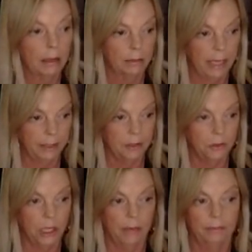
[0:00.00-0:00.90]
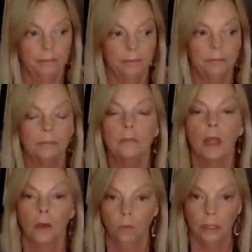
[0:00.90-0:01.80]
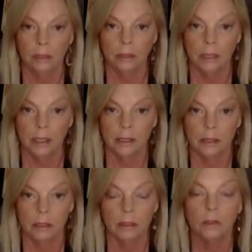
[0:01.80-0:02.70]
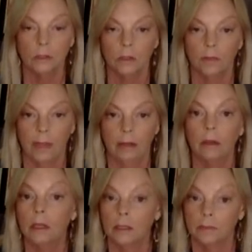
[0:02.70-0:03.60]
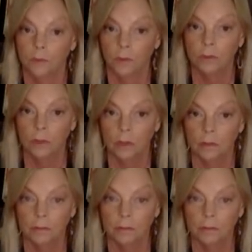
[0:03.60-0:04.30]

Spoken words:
Thank you, Jay. Will DeSantis serve out his full term?